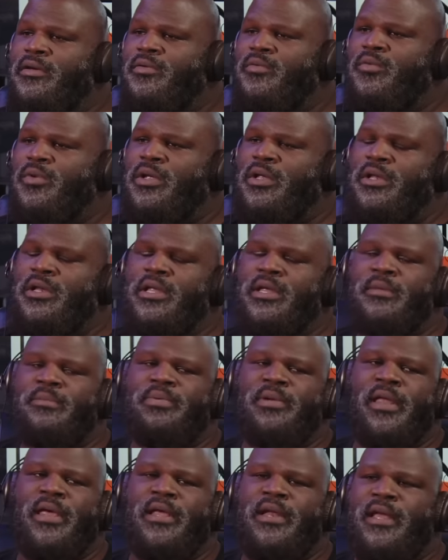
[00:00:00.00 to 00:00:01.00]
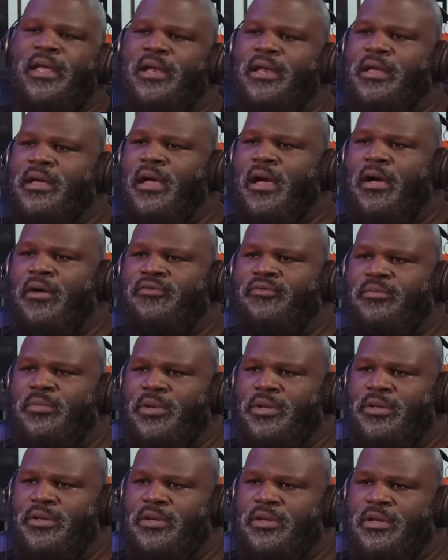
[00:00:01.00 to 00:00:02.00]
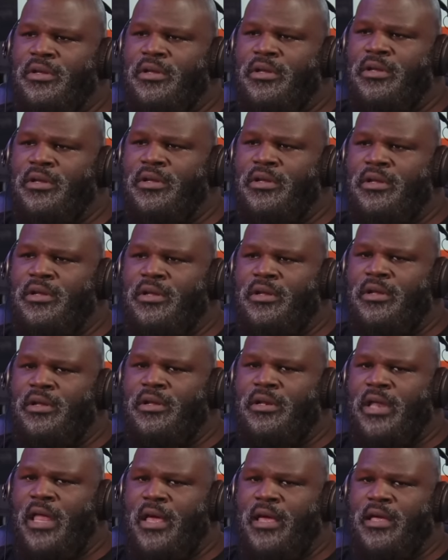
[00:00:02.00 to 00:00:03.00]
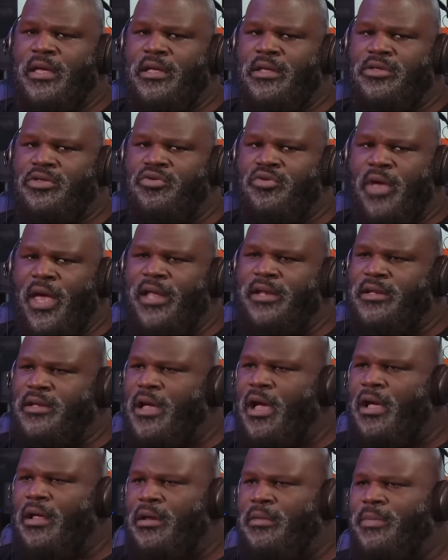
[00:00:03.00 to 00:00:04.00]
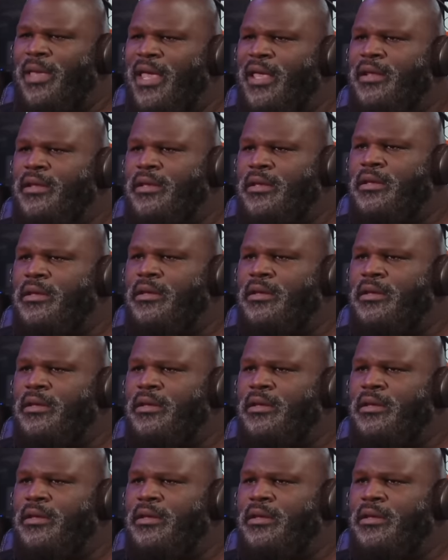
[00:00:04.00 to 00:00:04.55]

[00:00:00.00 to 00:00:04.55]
when he played mm-hmm. Andy Kaufman. Like, you had to call him Andy.